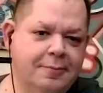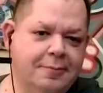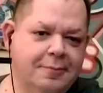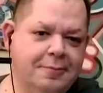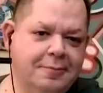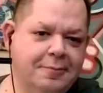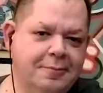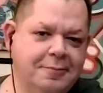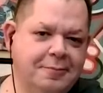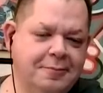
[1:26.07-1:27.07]

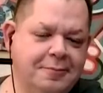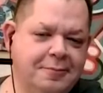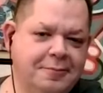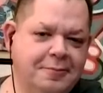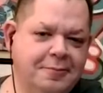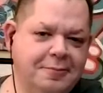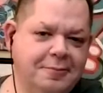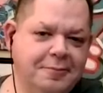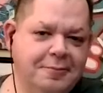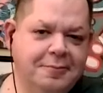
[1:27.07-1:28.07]

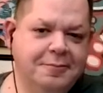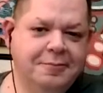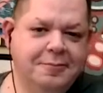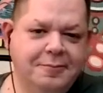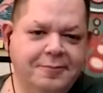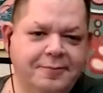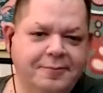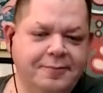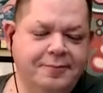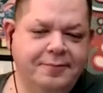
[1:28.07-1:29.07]

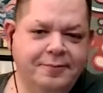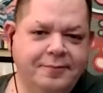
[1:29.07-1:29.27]
The person shown says nothing.